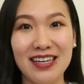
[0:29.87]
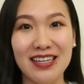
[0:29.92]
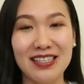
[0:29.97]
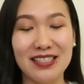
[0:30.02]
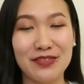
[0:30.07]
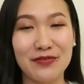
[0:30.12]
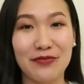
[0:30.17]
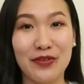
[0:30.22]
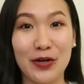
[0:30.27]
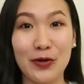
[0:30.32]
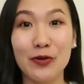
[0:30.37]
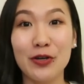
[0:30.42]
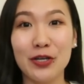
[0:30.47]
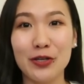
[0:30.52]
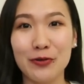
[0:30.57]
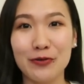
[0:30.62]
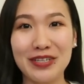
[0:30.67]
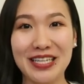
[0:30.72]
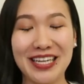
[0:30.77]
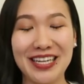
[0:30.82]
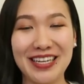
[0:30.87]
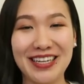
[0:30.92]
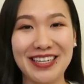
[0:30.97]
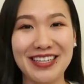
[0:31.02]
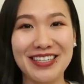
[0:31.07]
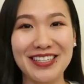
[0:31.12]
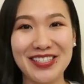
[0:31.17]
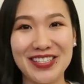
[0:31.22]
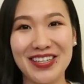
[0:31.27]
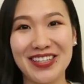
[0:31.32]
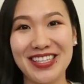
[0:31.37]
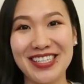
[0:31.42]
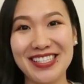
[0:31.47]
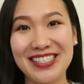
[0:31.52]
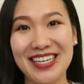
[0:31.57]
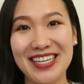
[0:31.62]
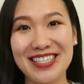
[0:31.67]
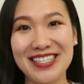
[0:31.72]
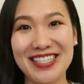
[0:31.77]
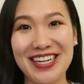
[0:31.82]
it's very unique, so let's
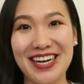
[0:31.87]
get